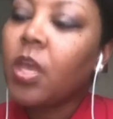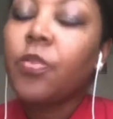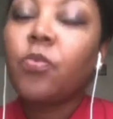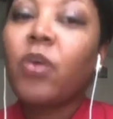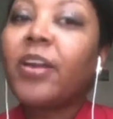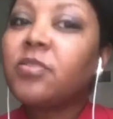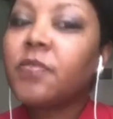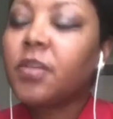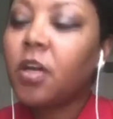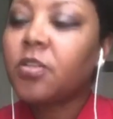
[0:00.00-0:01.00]
The writers
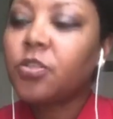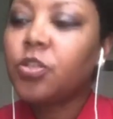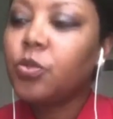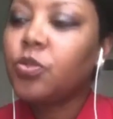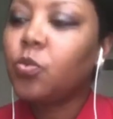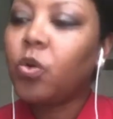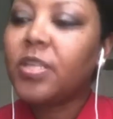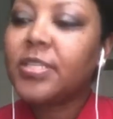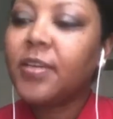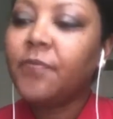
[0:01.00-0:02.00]
of the Constitution
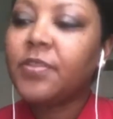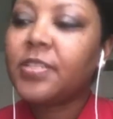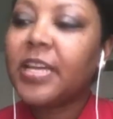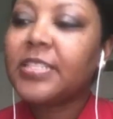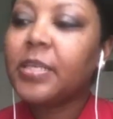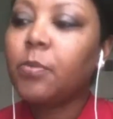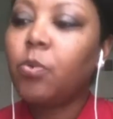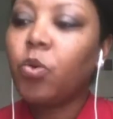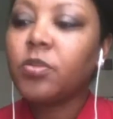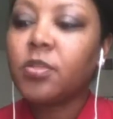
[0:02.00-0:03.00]
wanted to emphasize the
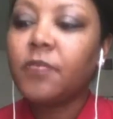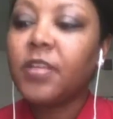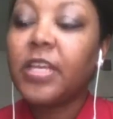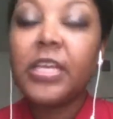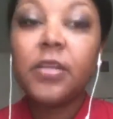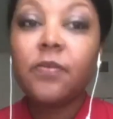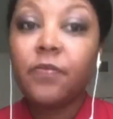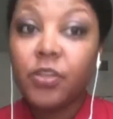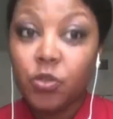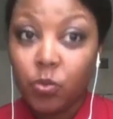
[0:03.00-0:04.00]
importance of the
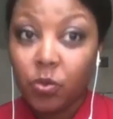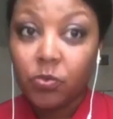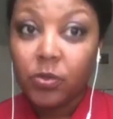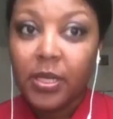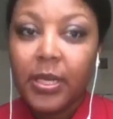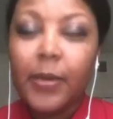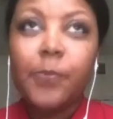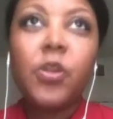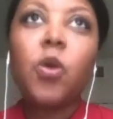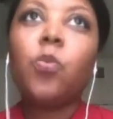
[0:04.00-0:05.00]
individual.
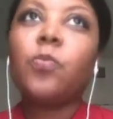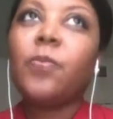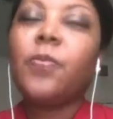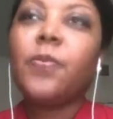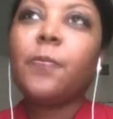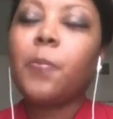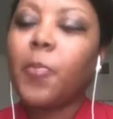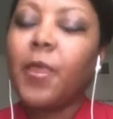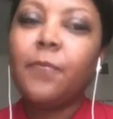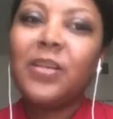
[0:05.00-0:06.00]
You know,
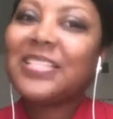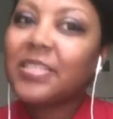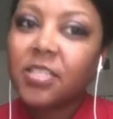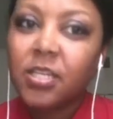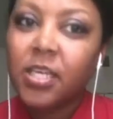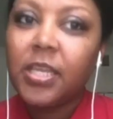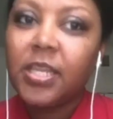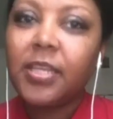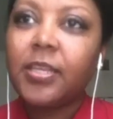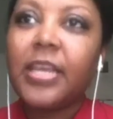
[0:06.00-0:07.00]
it's such a key
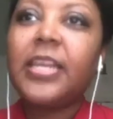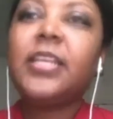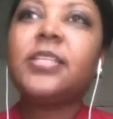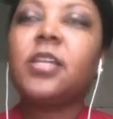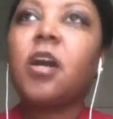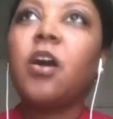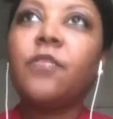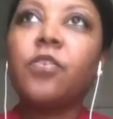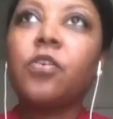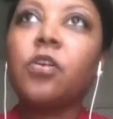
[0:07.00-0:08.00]
thing that they needed to
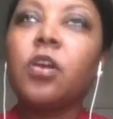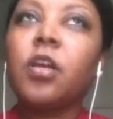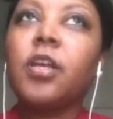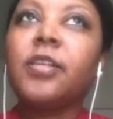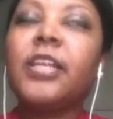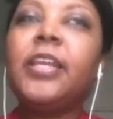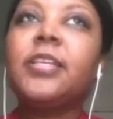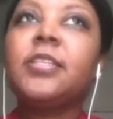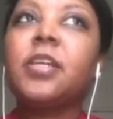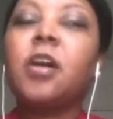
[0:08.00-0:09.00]
cover. They
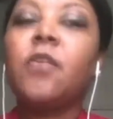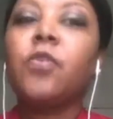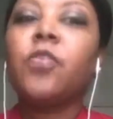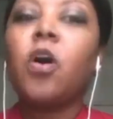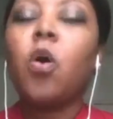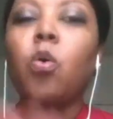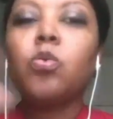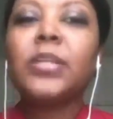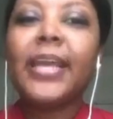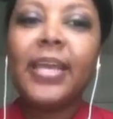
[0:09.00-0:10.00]
needed to cover the
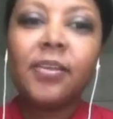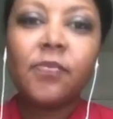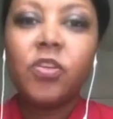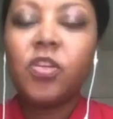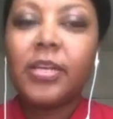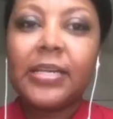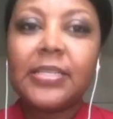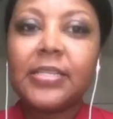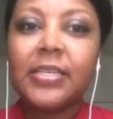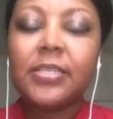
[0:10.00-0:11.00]
whole land of the United
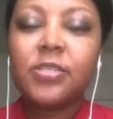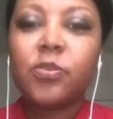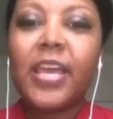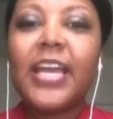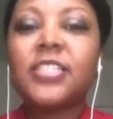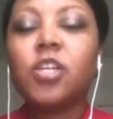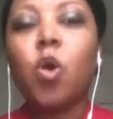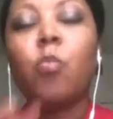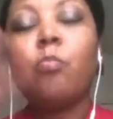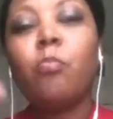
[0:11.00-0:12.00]
States. And so they had to
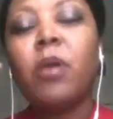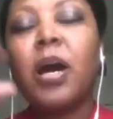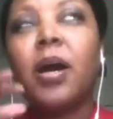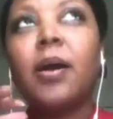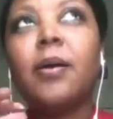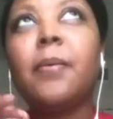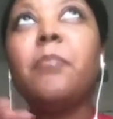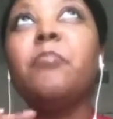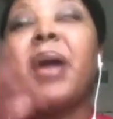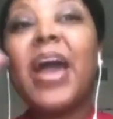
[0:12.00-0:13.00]
go
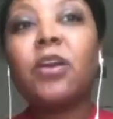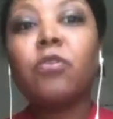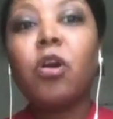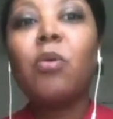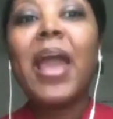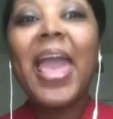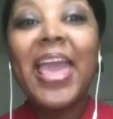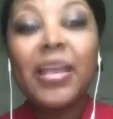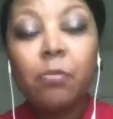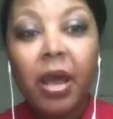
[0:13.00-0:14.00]
macro
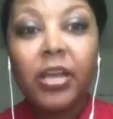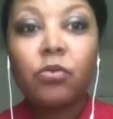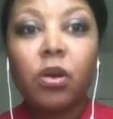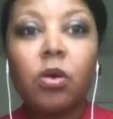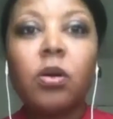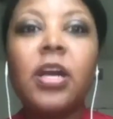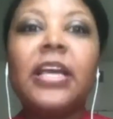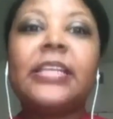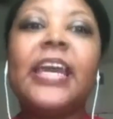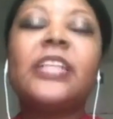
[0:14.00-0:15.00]
and micro.
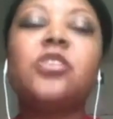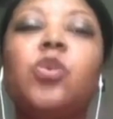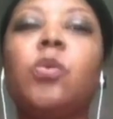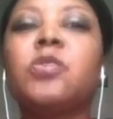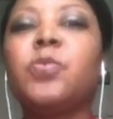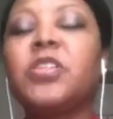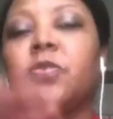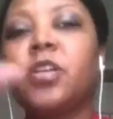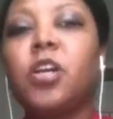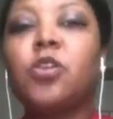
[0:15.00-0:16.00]
They had what was best
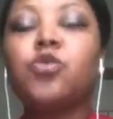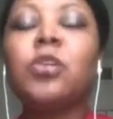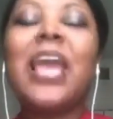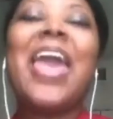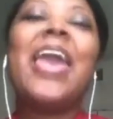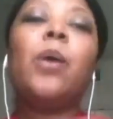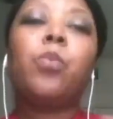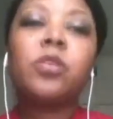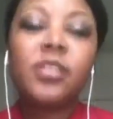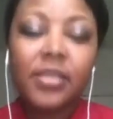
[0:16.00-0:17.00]
for the country and
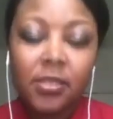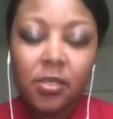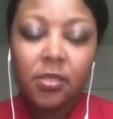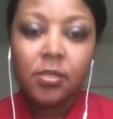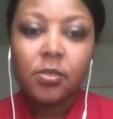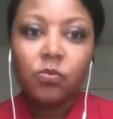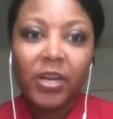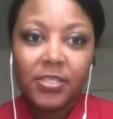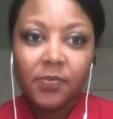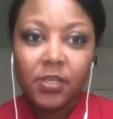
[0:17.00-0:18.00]
protect the
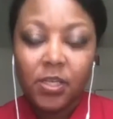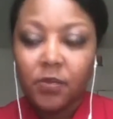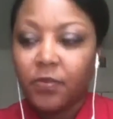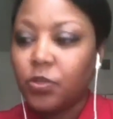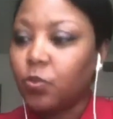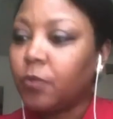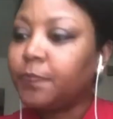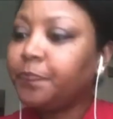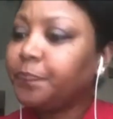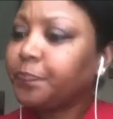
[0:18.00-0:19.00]
rights of the individual.
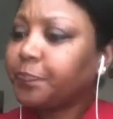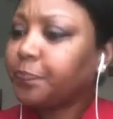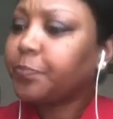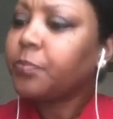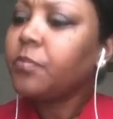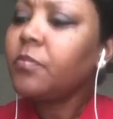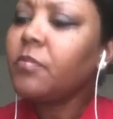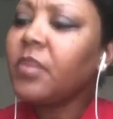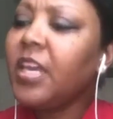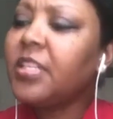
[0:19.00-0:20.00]

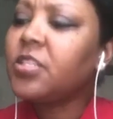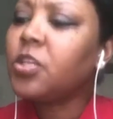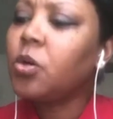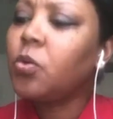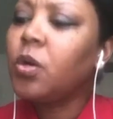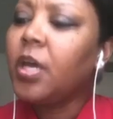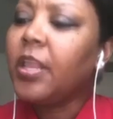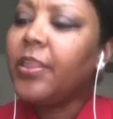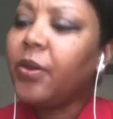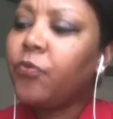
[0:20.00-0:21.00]
And so,
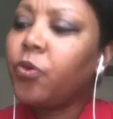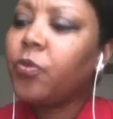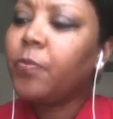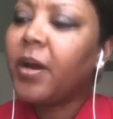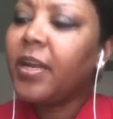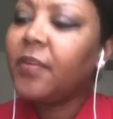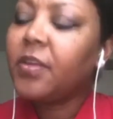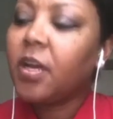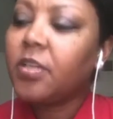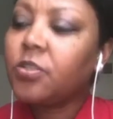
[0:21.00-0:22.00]
therefore, the body of
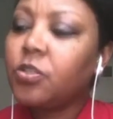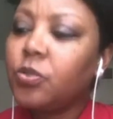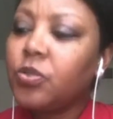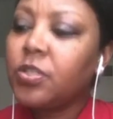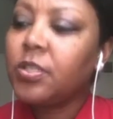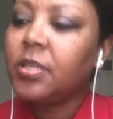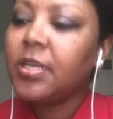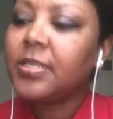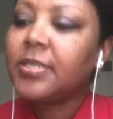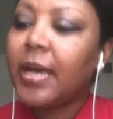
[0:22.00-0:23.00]
the Constitution
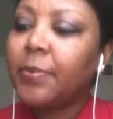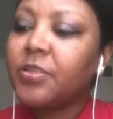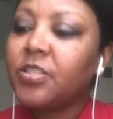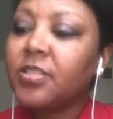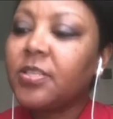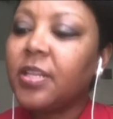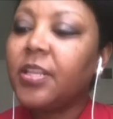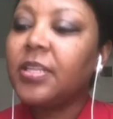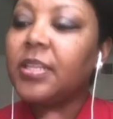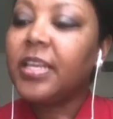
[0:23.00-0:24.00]
establishes
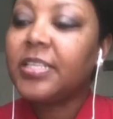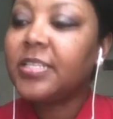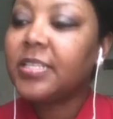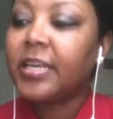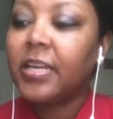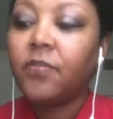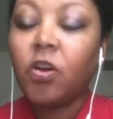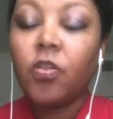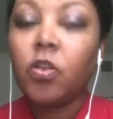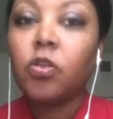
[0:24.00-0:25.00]
the legislative
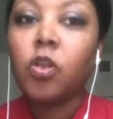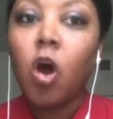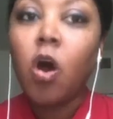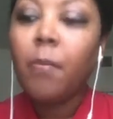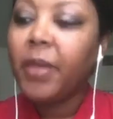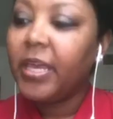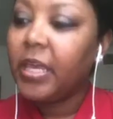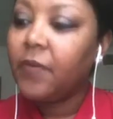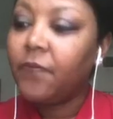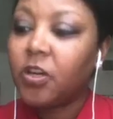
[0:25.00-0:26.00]
or the
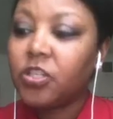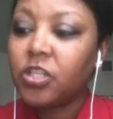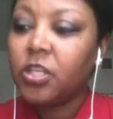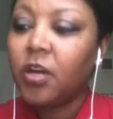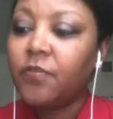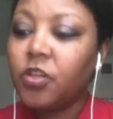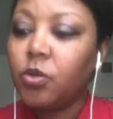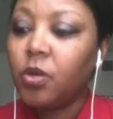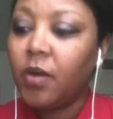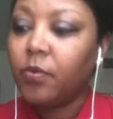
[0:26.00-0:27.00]
lawmaking function of the
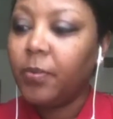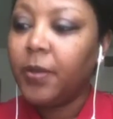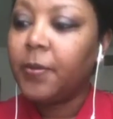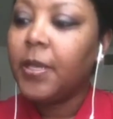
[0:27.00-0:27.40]
new government.